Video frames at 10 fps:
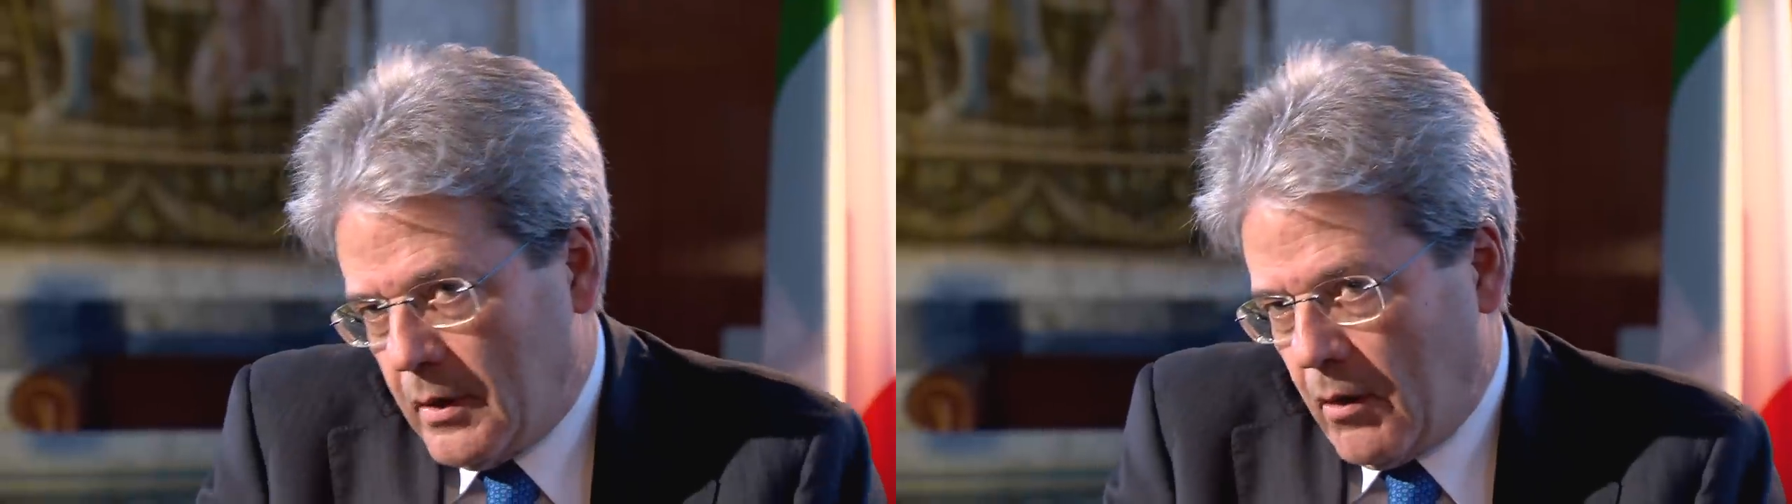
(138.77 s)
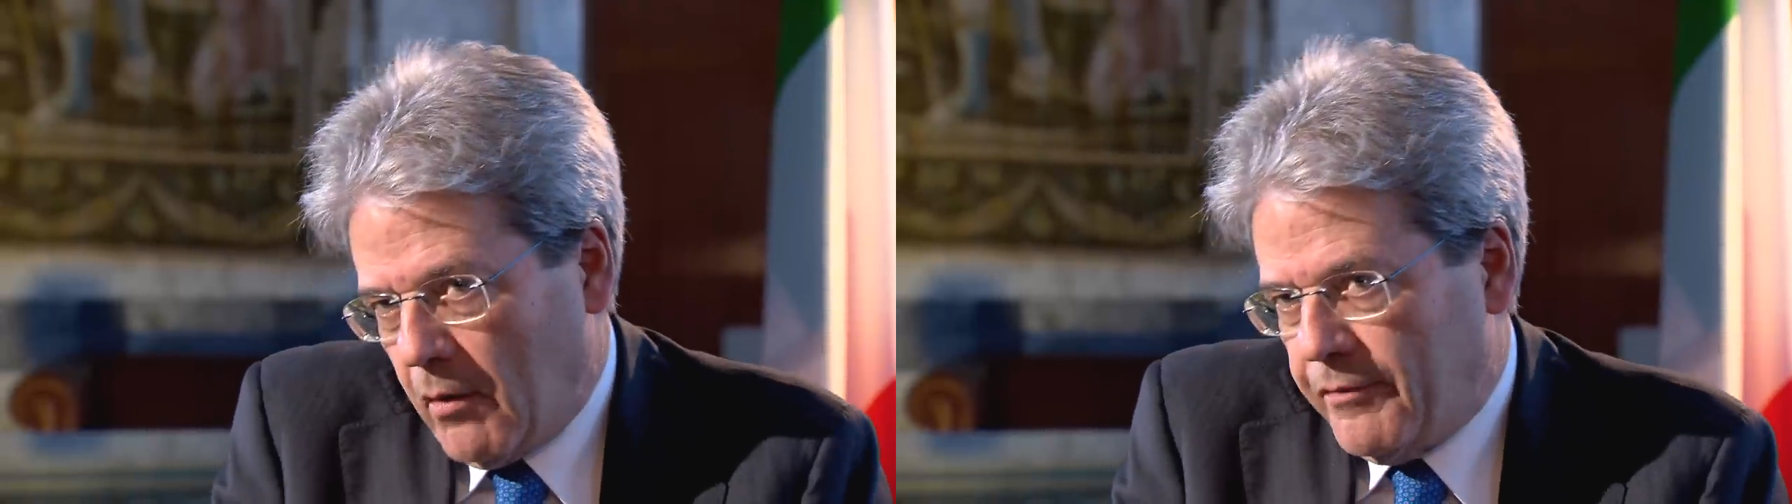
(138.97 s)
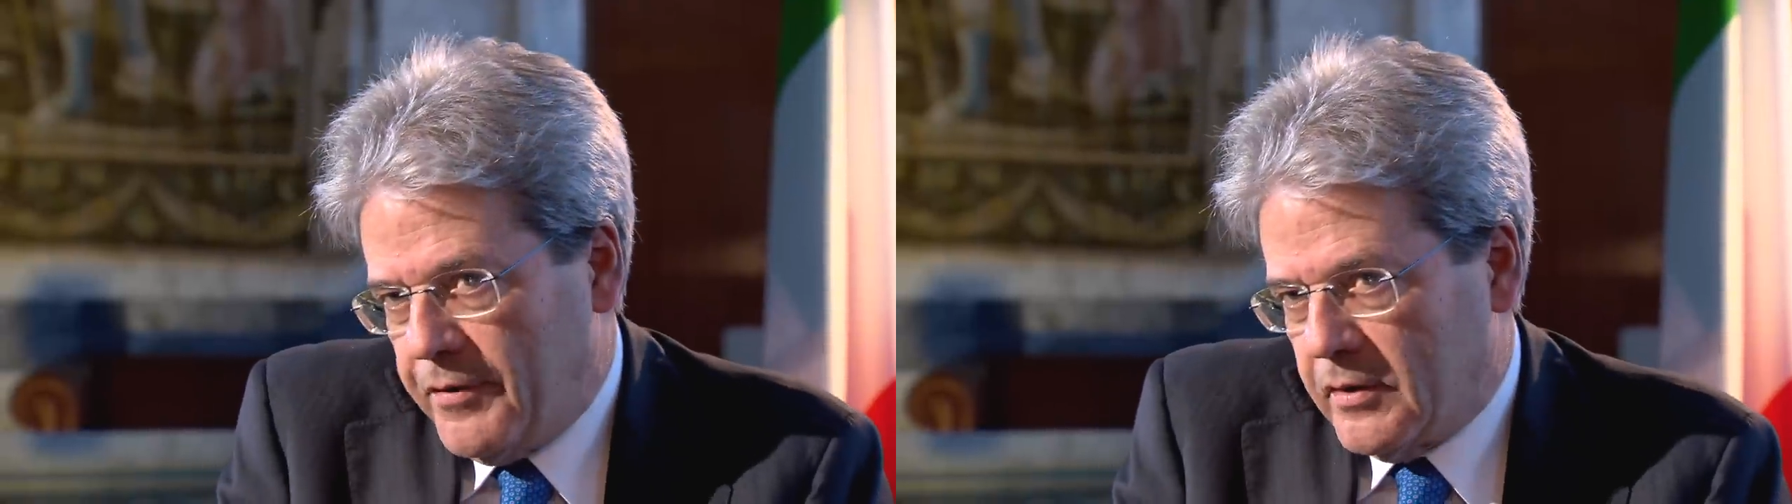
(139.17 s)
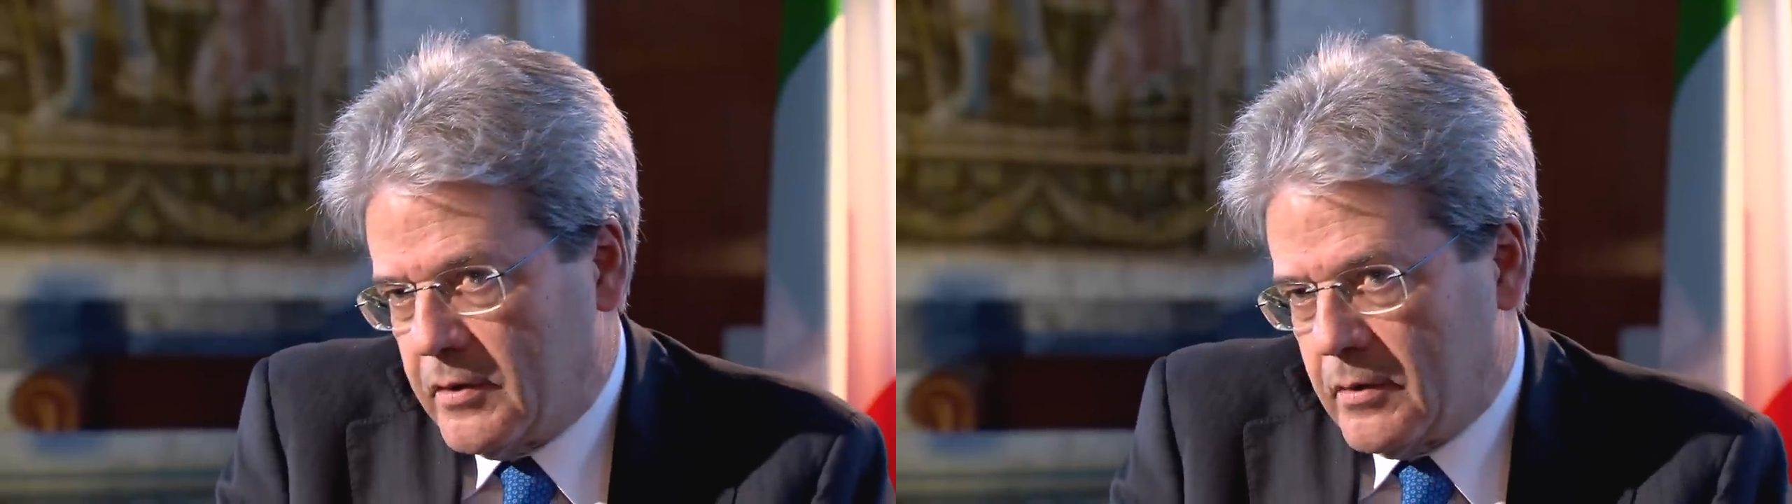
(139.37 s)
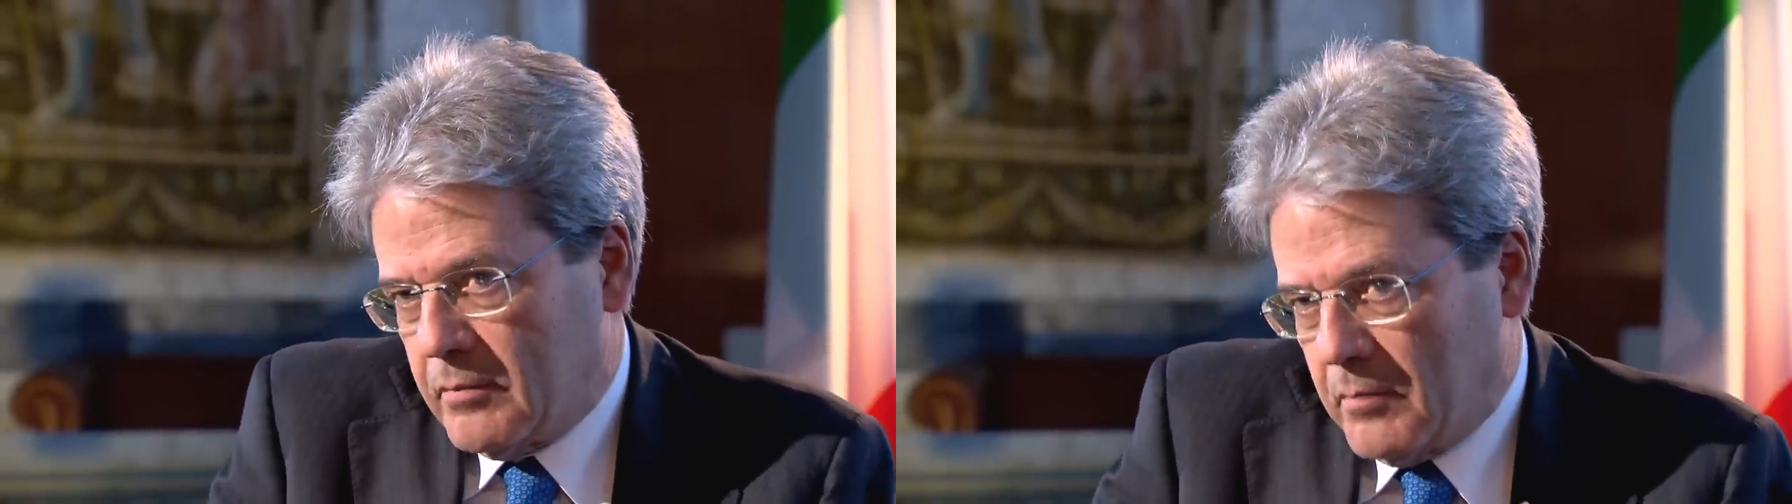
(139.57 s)
of
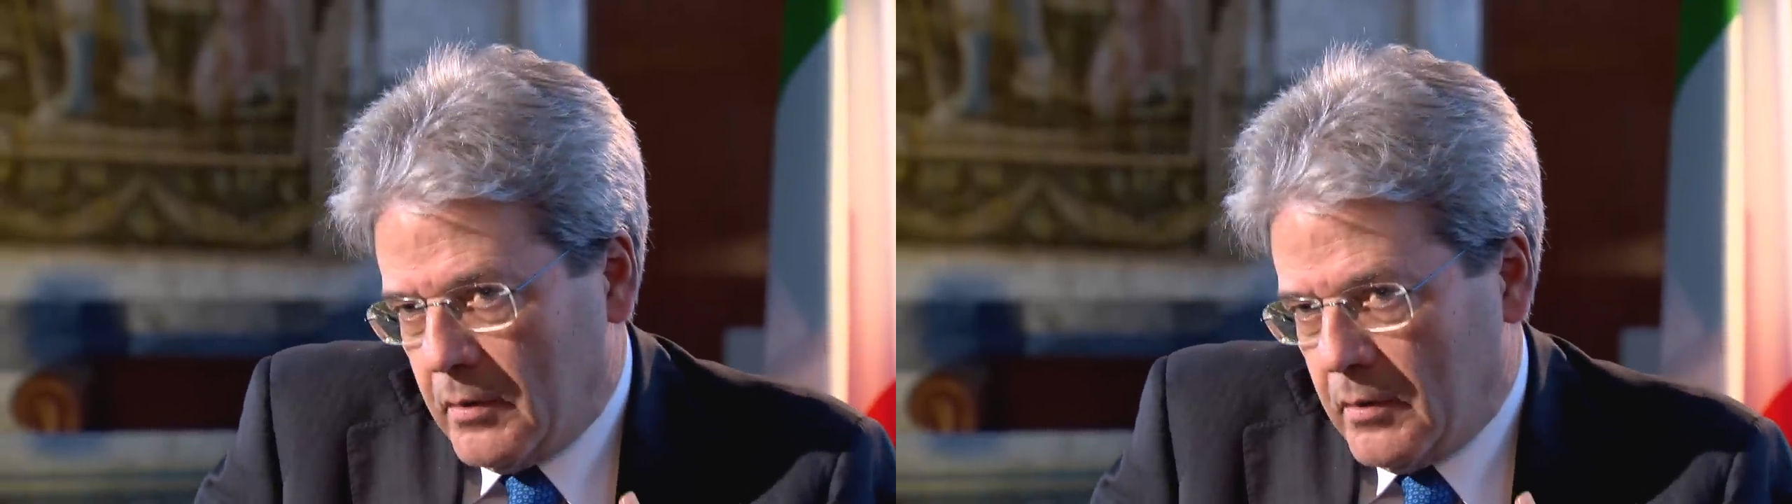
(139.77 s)
this